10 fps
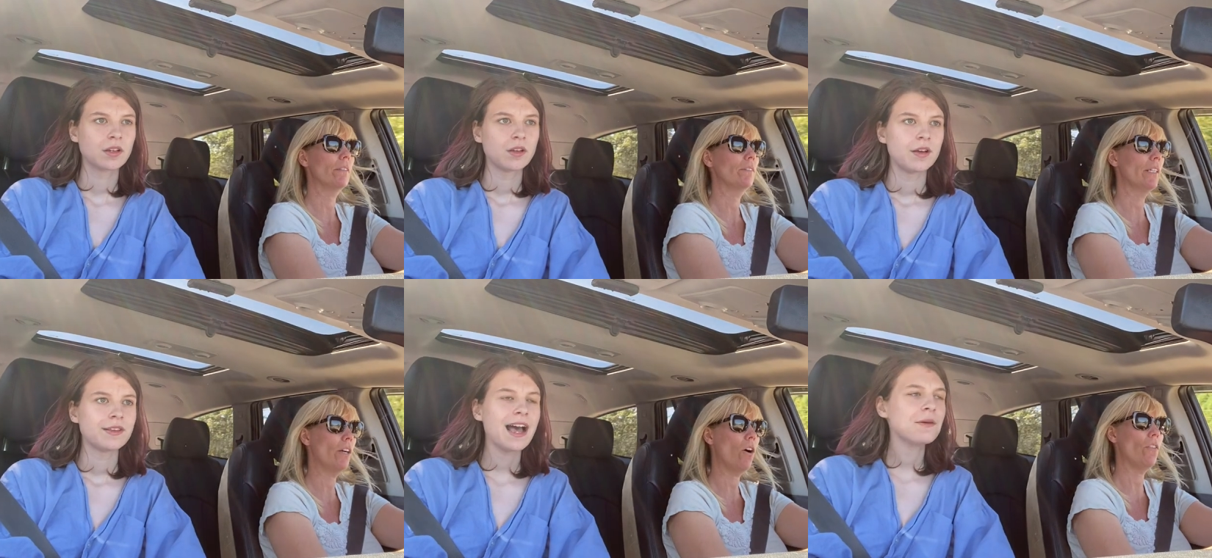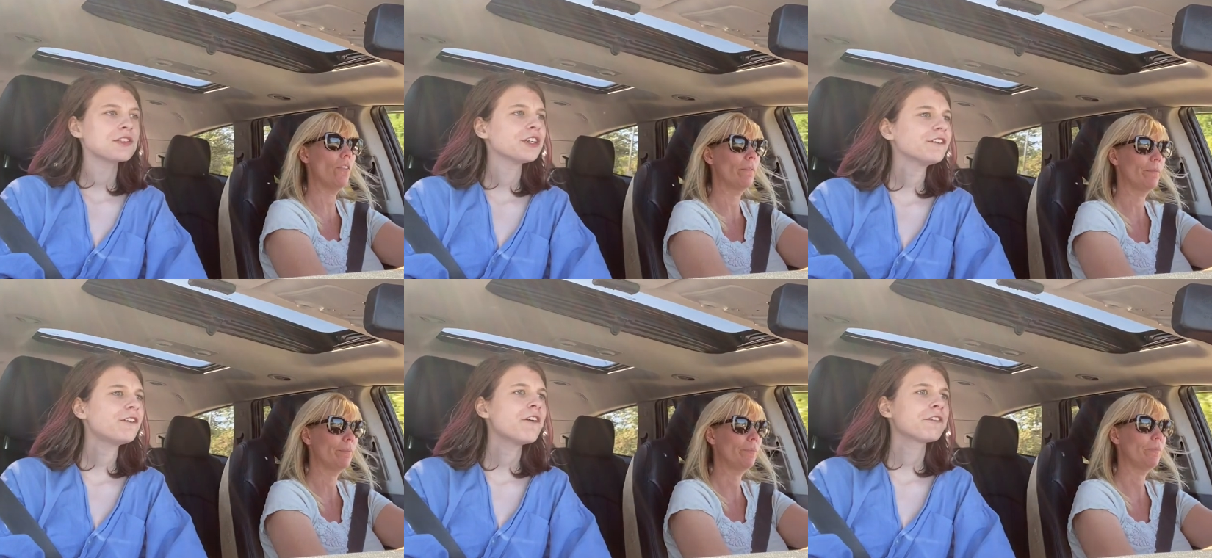Speaker 1: They're, that was their
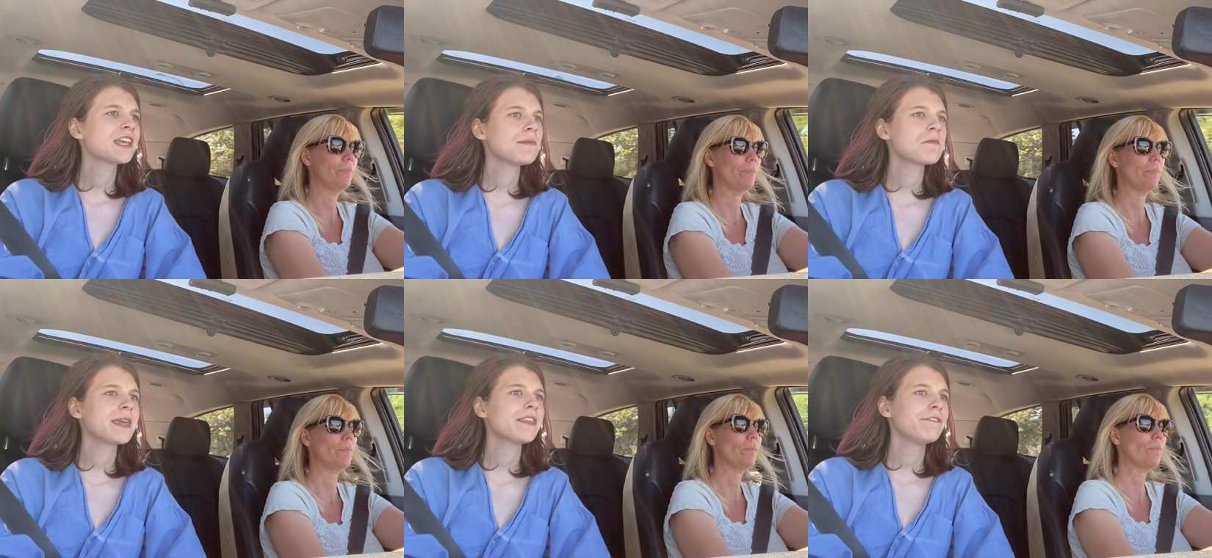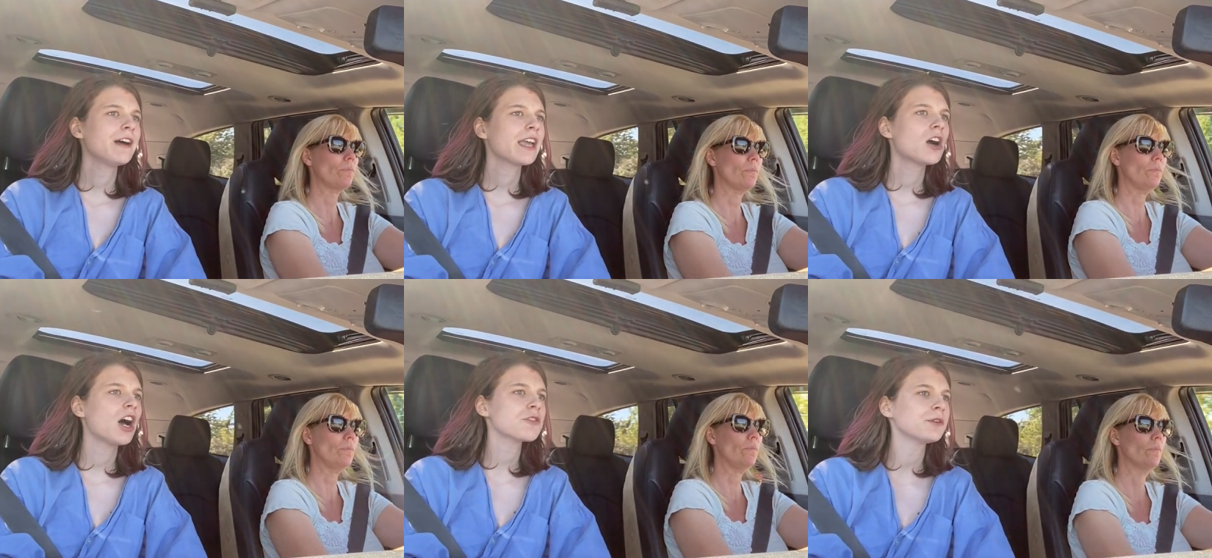fault for keeping me in the fucking
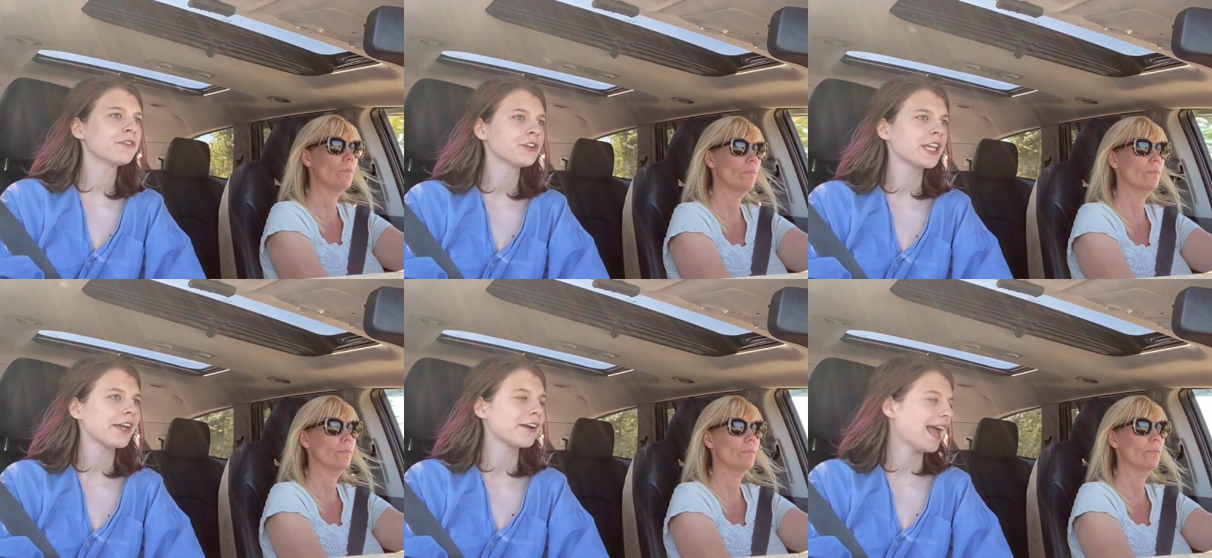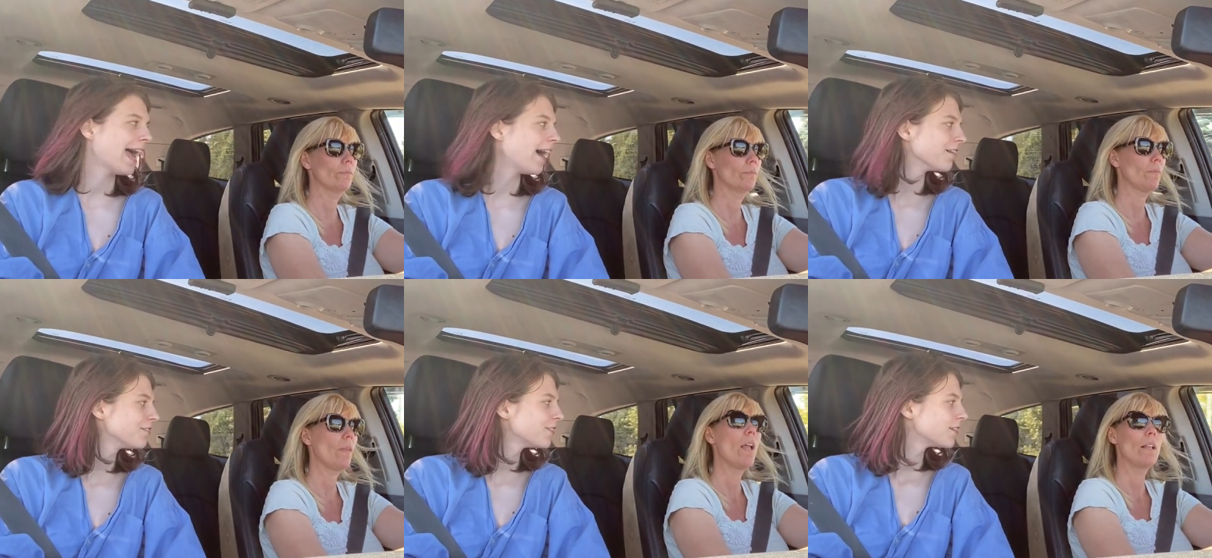hospital for a year and a half.
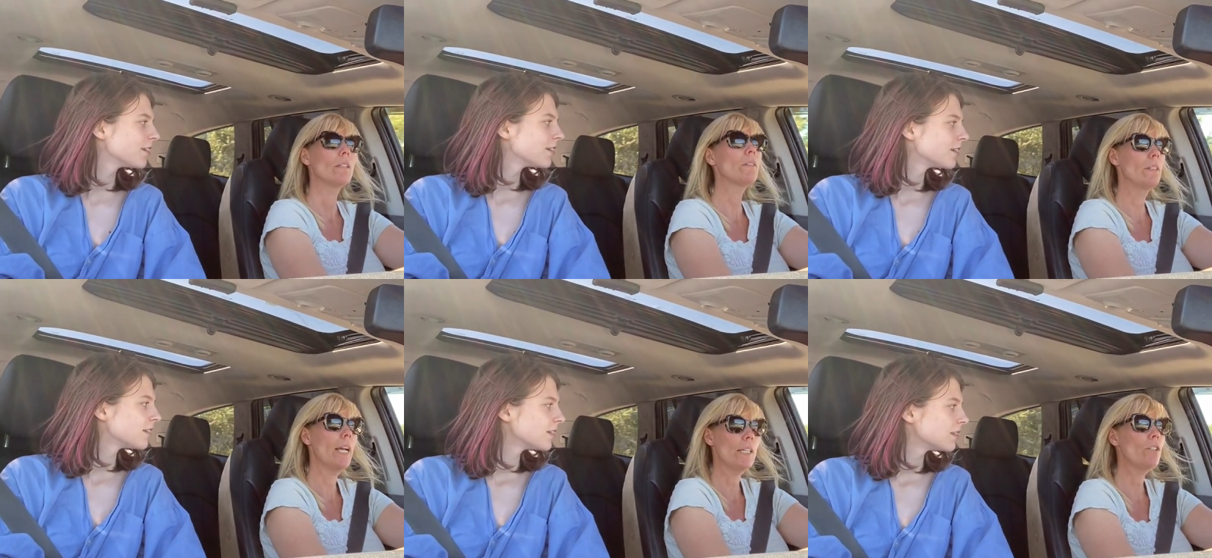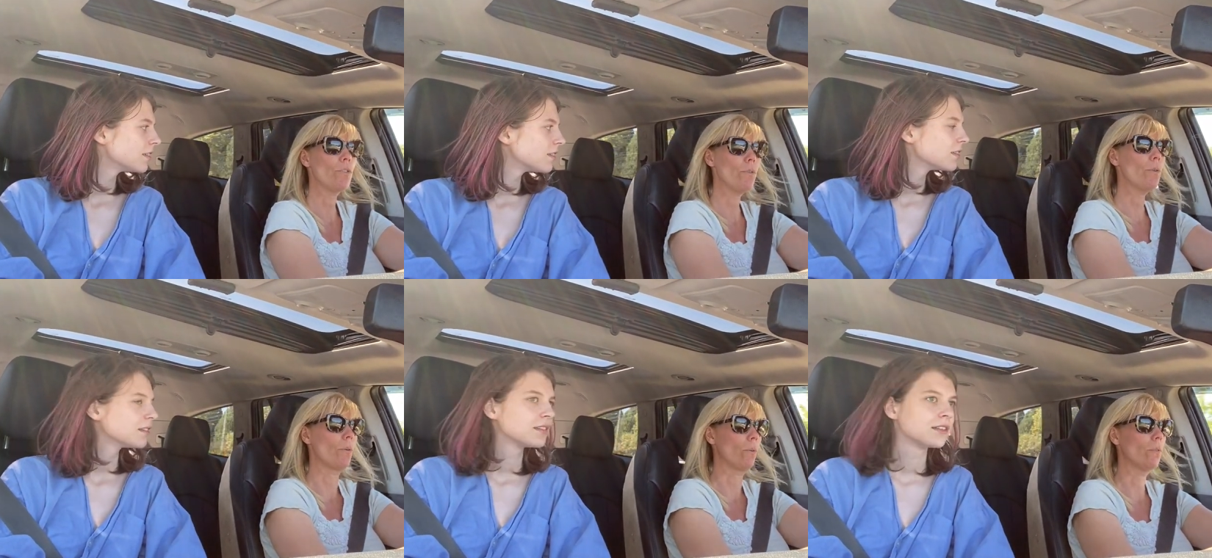That is true.